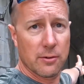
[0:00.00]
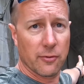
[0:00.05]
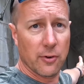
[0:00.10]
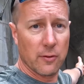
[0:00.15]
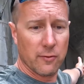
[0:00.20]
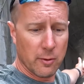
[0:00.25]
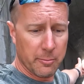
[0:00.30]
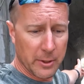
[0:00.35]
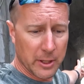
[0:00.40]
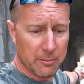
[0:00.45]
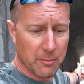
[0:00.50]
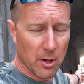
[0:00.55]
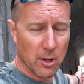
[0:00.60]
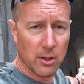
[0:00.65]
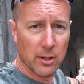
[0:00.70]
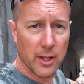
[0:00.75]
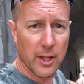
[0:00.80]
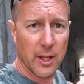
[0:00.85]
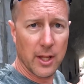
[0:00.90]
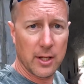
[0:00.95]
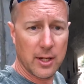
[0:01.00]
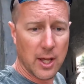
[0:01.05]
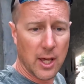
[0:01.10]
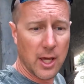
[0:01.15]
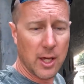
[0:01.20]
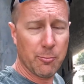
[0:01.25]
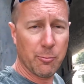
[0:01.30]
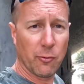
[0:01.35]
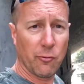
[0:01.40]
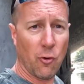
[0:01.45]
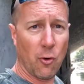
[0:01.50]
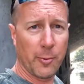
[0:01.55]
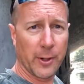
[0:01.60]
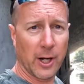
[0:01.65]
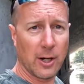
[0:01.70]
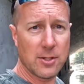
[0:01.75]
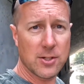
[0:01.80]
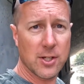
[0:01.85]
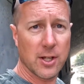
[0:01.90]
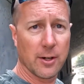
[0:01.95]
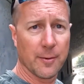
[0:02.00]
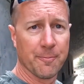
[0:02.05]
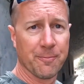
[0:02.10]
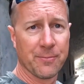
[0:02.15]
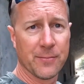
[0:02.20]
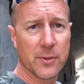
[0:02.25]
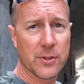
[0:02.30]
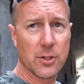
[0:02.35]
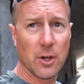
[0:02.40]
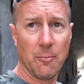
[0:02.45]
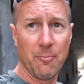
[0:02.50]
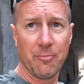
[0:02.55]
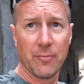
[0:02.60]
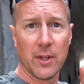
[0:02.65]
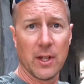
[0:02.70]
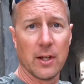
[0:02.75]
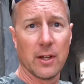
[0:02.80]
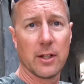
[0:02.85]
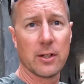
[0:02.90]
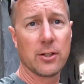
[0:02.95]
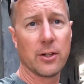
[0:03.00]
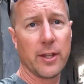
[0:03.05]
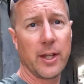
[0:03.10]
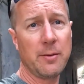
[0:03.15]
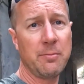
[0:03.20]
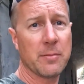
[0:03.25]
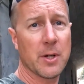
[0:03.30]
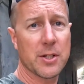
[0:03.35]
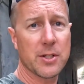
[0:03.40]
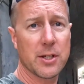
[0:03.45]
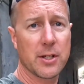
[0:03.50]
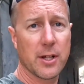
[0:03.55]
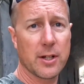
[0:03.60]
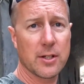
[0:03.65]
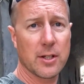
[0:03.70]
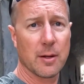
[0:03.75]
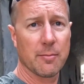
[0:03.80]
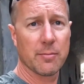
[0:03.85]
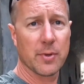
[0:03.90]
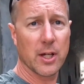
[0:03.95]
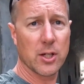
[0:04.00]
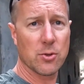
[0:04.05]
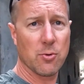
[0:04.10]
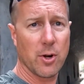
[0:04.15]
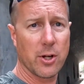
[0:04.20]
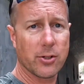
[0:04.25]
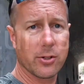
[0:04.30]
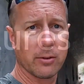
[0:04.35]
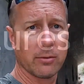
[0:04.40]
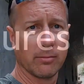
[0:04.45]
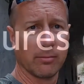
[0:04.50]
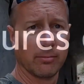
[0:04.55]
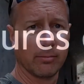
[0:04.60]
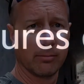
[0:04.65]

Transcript: in front of a big mall and a performing arts center. So until then, I'll see you next time. Thanks for watching.